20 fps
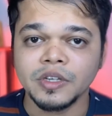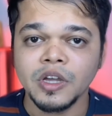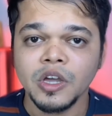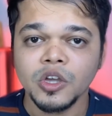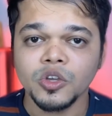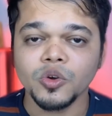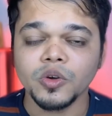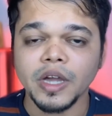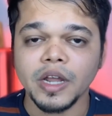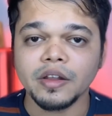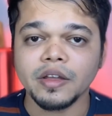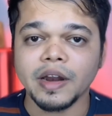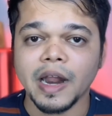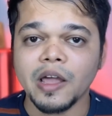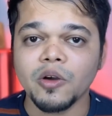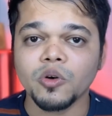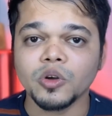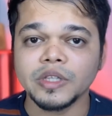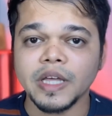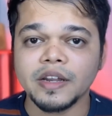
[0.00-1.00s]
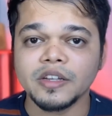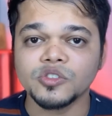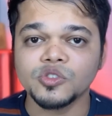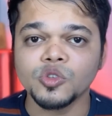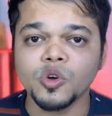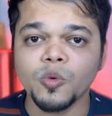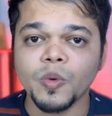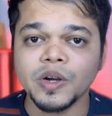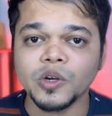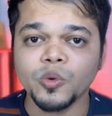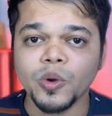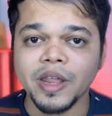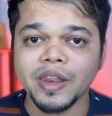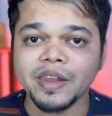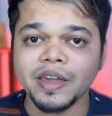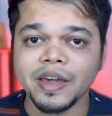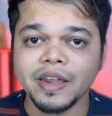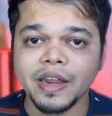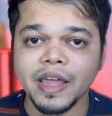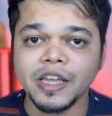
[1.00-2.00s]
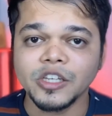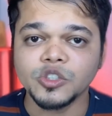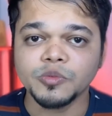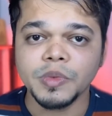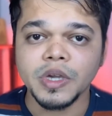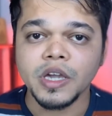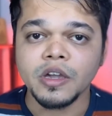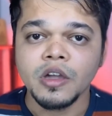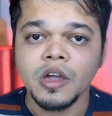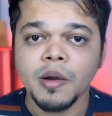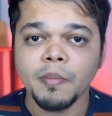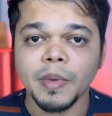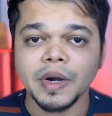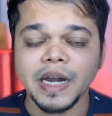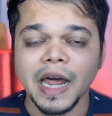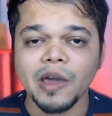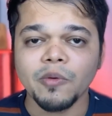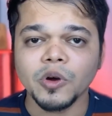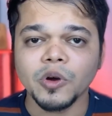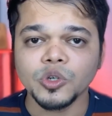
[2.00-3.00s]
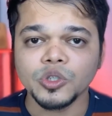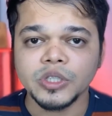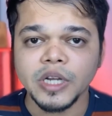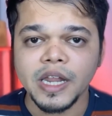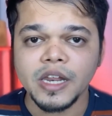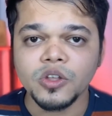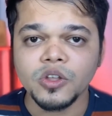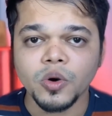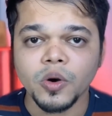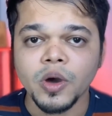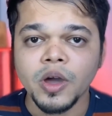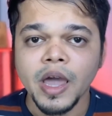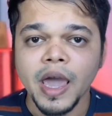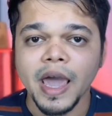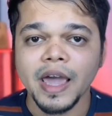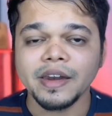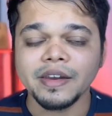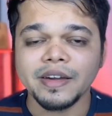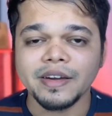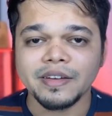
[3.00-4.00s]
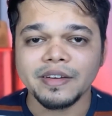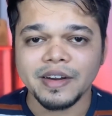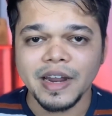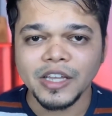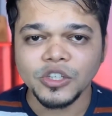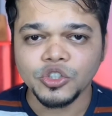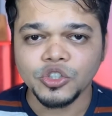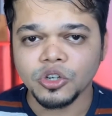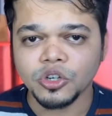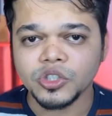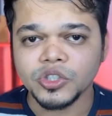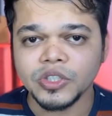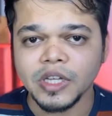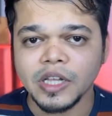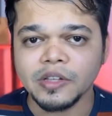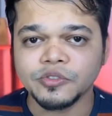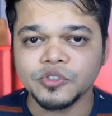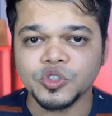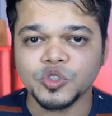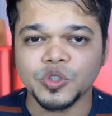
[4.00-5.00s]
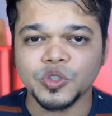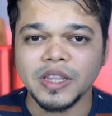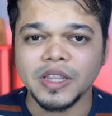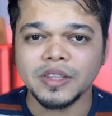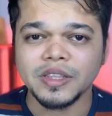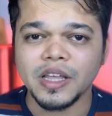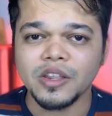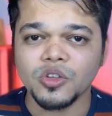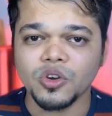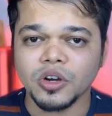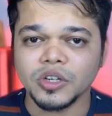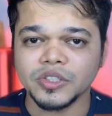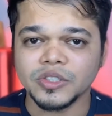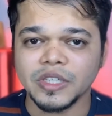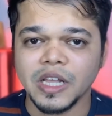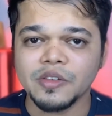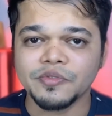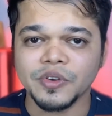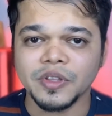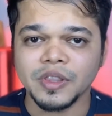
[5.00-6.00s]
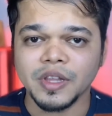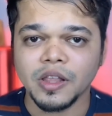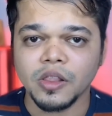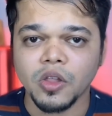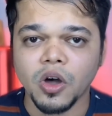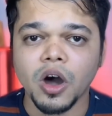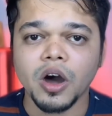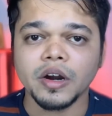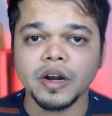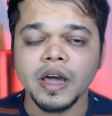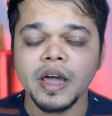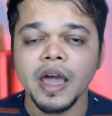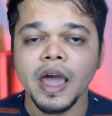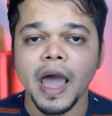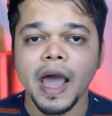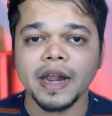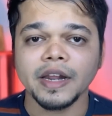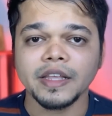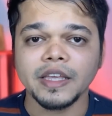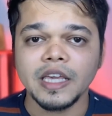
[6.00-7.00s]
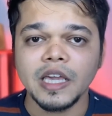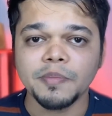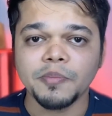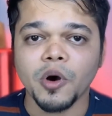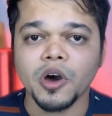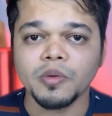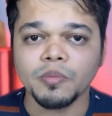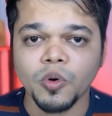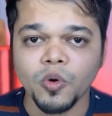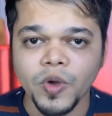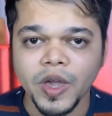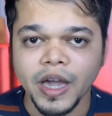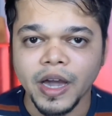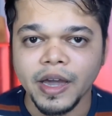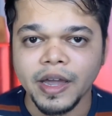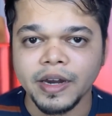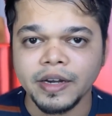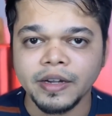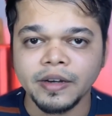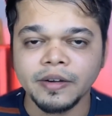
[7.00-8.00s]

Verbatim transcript: You can cry, Oh, there is no one to encourage me. But I want to tell you, encourage yourself, strengthen yourself in the Lord and keep on moving ahead.